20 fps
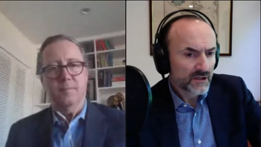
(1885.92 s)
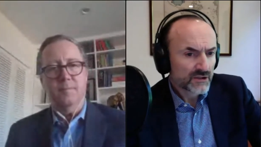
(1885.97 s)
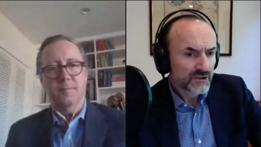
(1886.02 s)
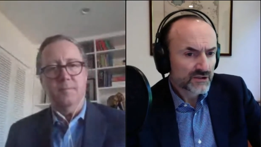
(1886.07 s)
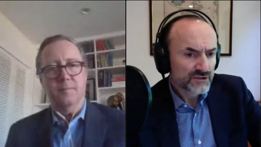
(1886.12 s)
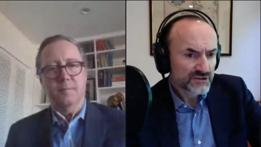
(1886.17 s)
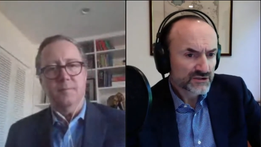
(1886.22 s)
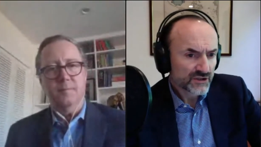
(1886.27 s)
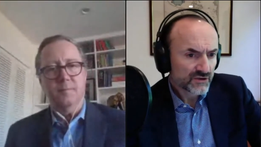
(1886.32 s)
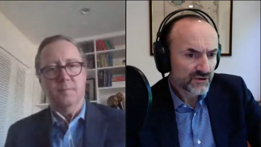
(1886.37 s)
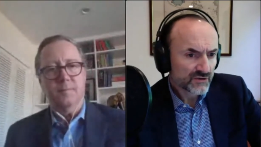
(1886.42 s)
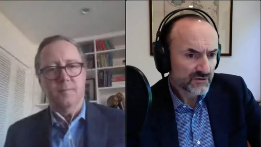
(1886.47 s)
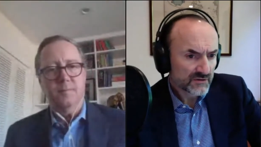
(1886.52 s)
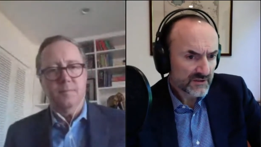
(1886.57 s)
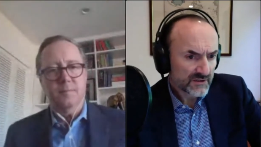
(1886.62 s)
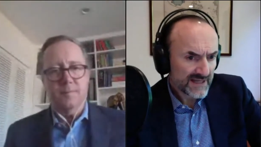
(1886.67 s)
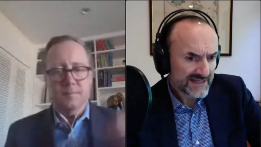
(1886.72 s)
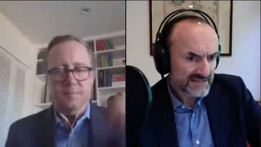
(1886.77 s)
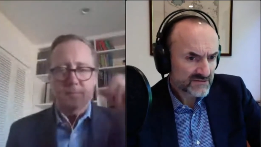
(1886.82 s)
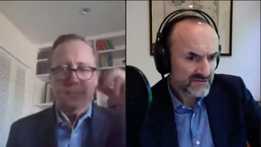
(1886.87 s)
Speaker 1: So
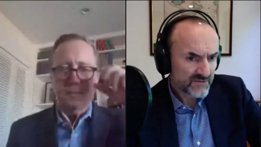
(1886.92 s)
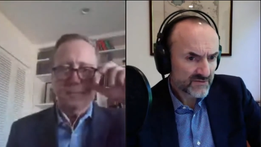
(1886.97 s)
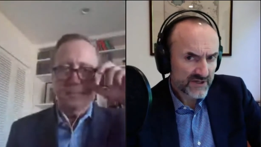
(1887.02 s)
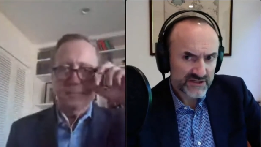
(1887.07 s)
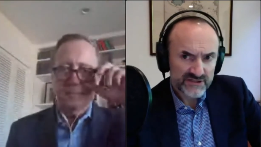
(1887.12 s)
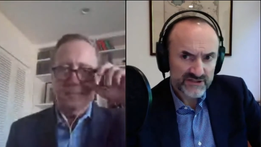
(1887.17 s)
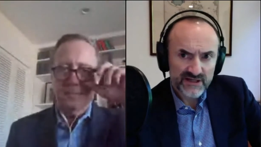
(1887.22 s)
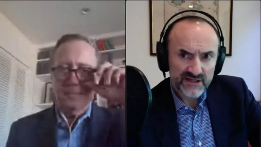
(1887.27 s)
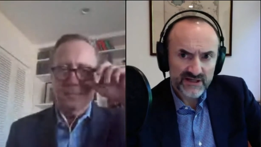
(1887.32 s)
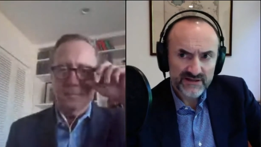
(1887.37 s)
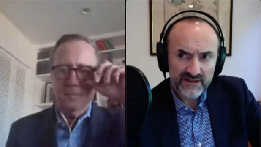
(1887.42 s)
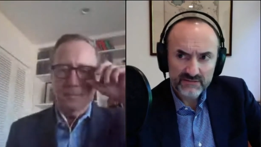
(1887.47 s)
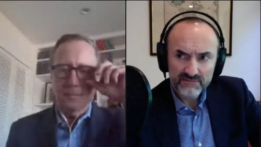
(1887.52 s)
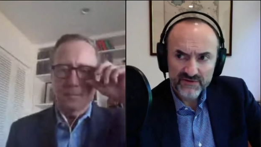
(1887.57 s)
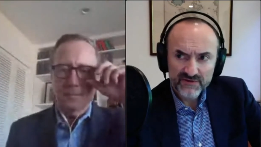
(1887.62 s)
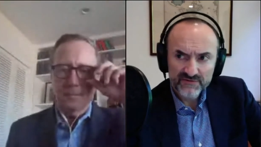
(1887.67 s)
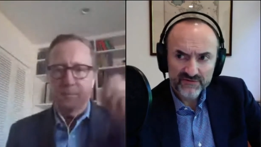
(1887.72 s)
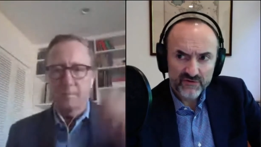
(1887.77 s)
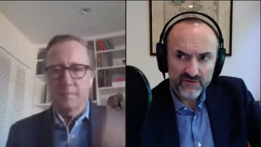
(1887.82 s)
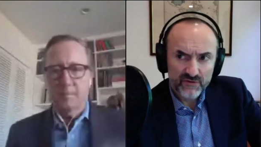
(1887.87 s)
last question, I think,
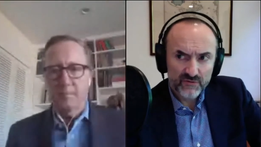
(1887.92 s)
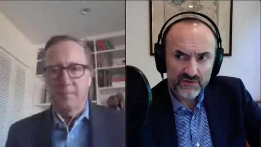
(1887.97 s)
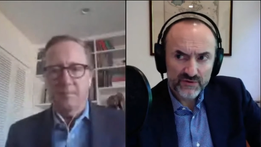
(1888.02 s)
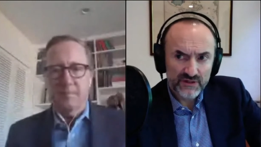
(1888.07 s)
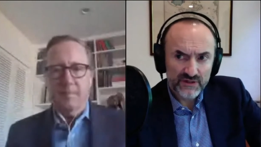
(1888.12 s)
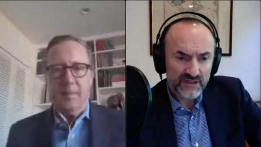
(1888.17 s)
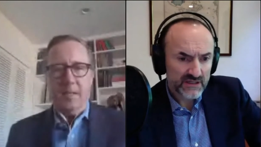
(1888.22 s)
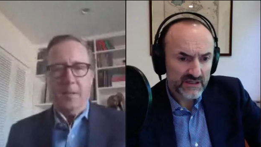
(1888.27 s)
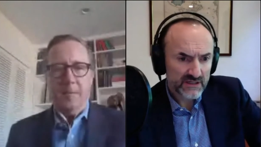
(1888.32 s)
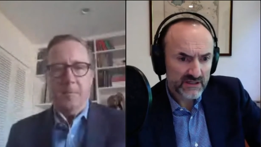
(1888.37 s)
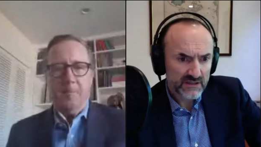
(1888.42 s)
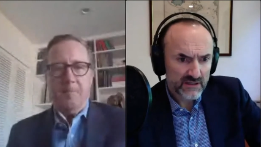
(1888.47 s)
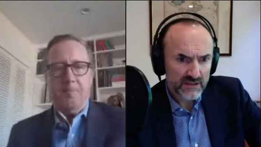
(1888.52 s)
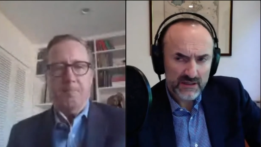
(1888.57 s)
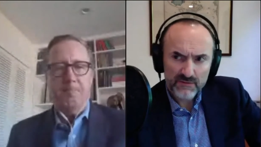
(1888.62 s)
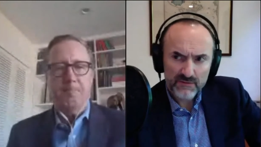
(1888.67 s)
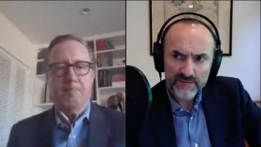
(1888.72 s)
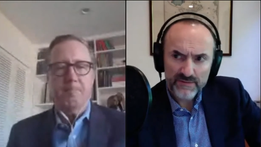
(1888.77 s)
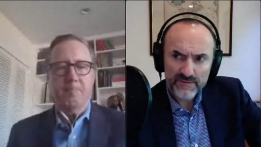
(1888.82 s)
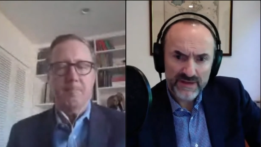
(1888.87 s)
before we
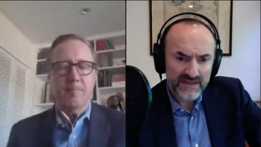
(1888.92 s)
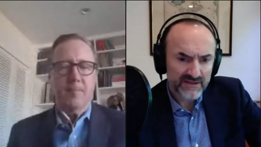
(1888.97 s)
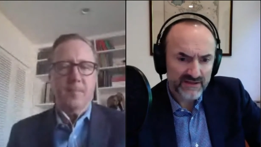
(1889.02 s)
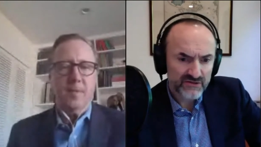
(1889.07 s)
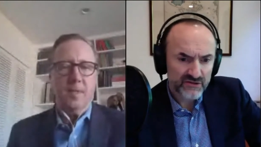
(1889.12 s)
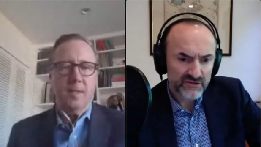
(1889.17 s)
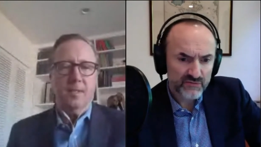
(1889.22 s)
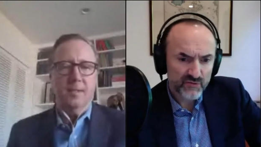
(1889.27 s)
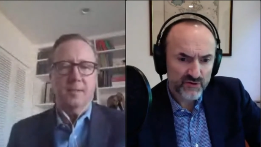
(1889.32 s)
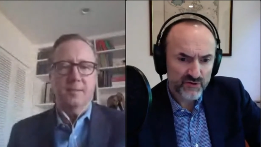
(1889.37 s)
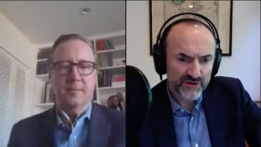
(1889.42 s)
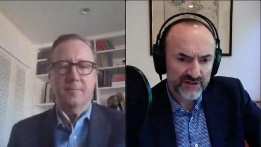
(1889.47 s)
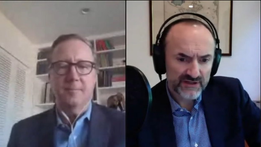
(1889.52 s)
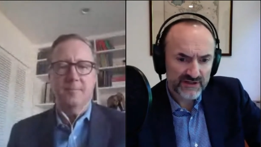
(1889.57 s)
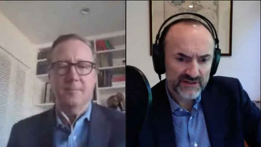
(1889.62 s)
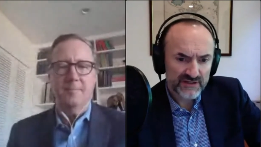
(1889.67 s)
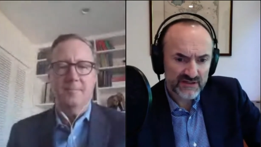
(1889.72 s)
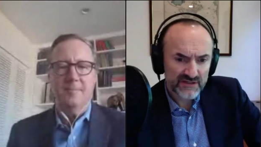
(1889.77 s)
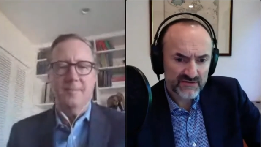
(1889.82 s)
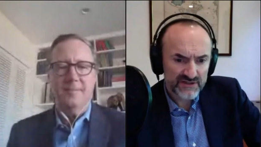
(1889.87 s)
now we make it two more.
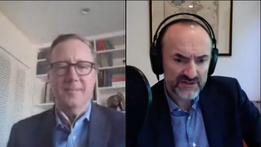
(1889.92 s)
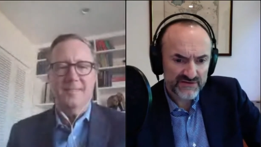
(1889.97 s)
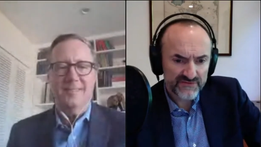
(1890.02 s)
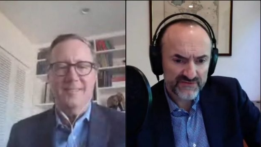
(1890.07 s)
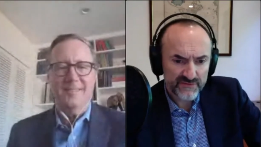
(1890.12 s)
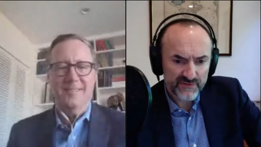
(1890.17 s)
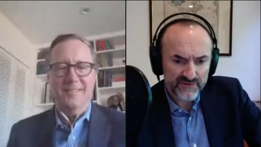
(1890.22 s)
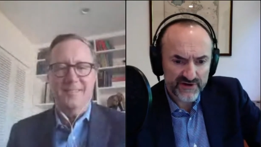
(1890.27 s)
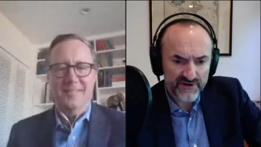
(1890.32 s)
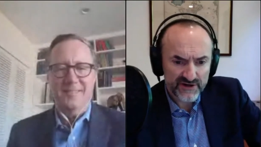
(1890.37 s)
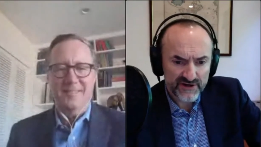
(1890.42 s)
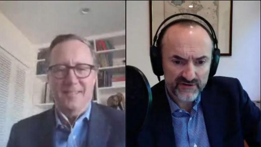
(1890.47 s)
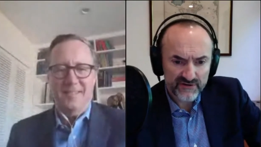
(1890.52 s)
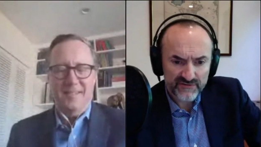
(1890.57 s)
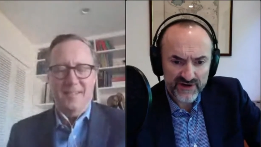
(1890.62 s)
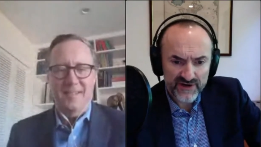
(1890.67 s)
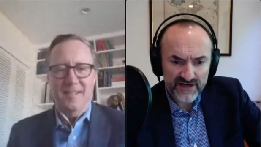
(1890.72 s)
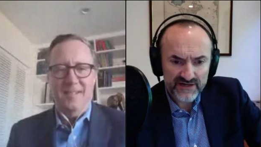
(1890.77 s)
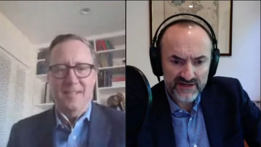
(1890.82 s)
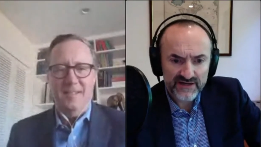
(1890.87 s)
And there's a question from
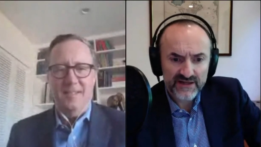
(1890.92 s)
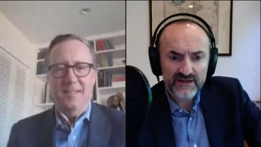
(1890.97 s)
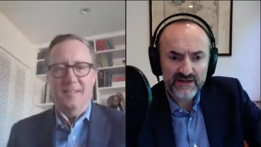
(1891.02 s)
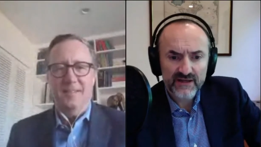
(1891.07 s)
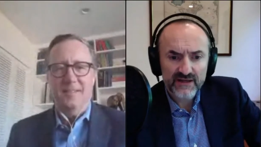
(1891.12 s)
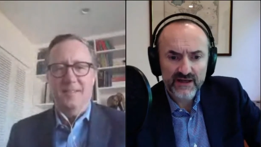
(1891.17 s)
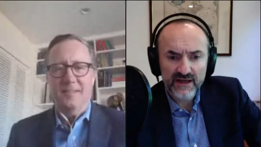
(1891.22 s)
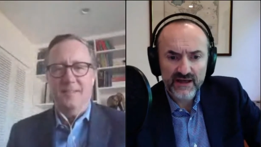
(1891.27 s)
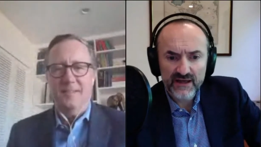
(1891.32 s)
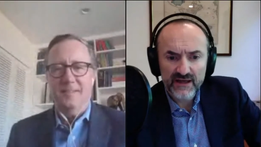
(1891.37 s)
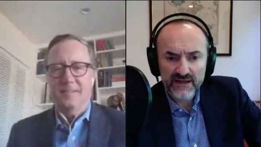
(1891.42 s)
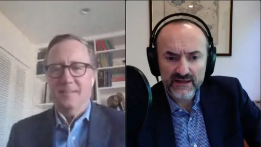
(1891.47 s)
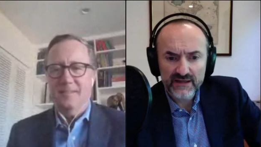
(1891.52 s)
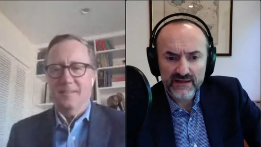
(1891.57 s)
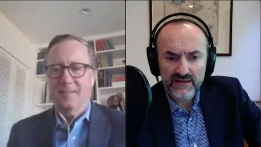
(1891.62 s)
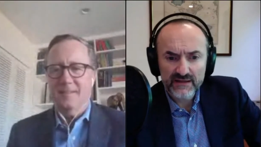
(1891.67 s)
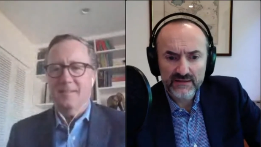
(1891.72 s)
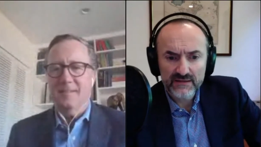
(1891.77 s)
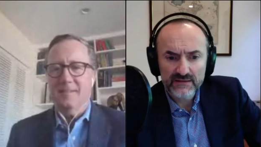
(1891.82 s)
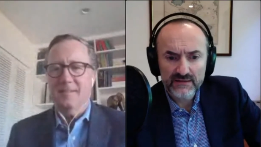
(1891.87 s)
Gregor Rechnik,
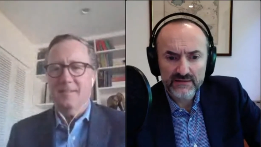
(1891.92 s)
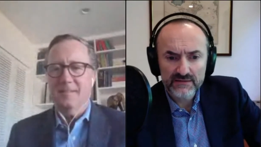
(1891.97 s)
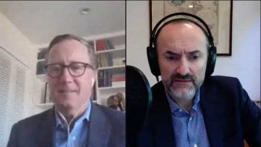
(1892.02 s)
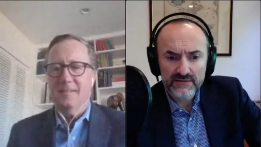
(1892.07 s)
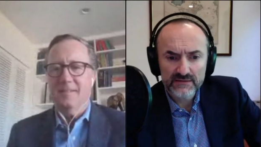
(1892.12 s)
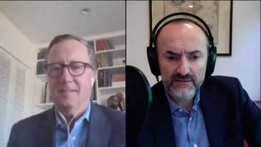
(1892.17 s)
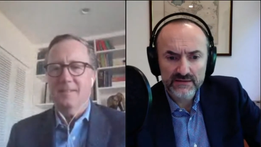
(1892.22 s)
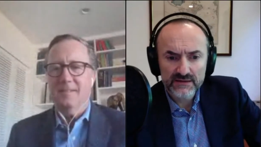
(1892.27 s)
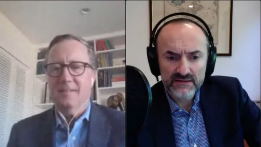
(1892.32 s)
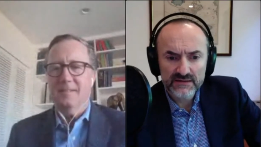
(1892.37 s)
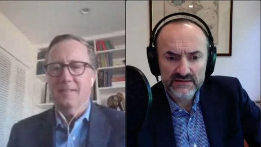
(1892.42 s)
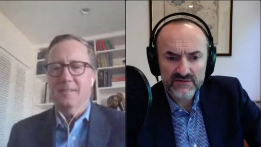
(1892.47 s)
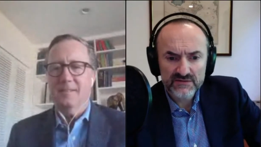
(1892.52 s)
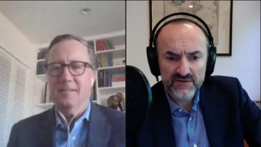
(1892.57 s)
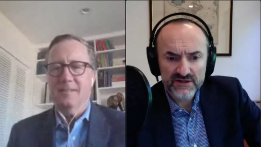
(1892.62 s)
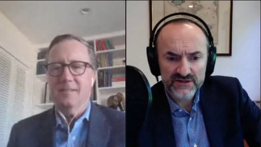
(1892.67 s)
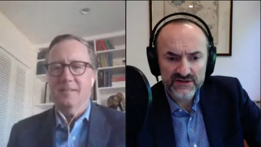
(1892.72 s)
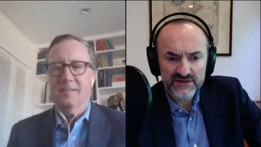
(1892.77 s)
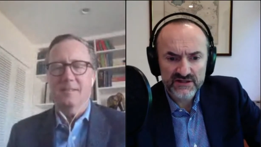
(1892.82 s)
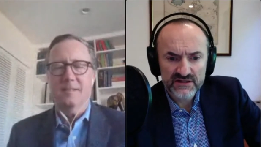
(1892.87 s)
and his
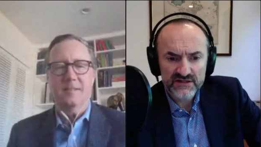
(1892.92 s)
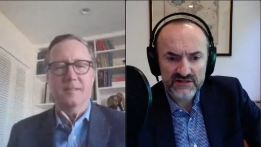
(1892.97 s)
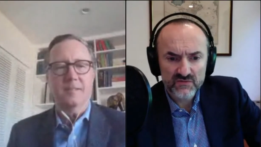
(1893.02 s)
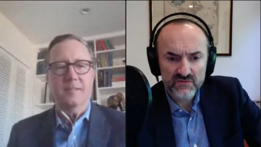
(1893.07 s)
question is,